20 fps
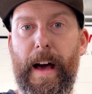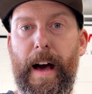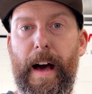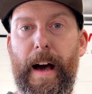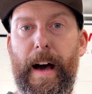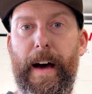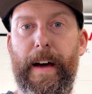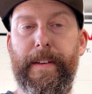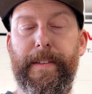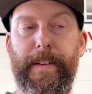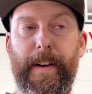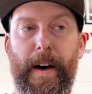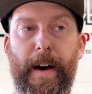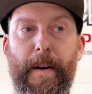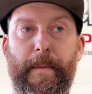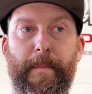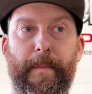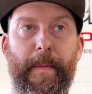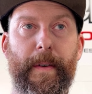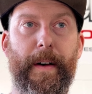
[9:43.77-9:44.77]
And
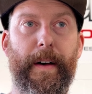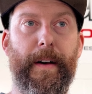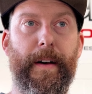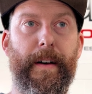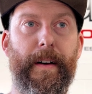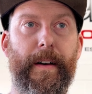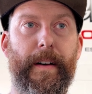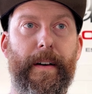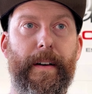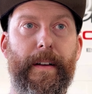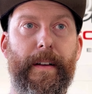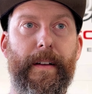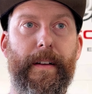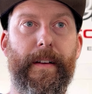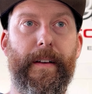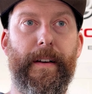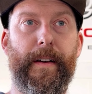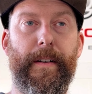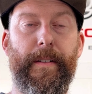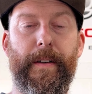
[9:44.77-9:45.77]

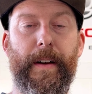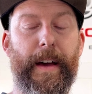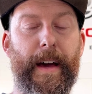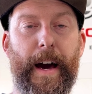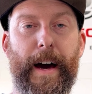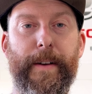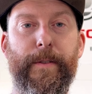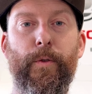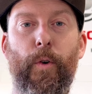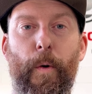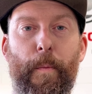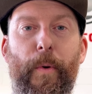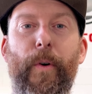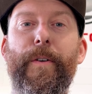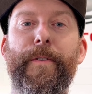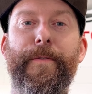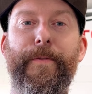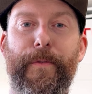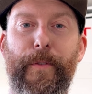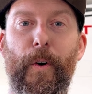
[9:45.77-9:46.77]
it had
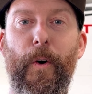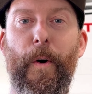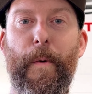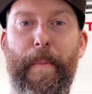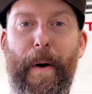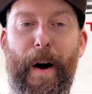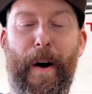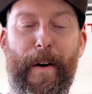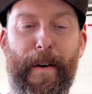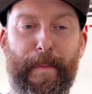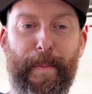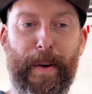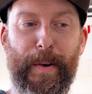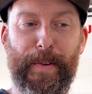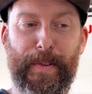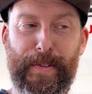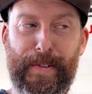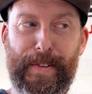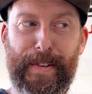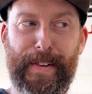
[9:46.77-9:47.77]
0.4 bar of
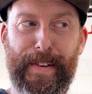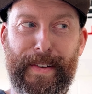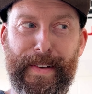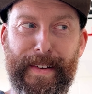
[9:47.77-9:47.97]
boost.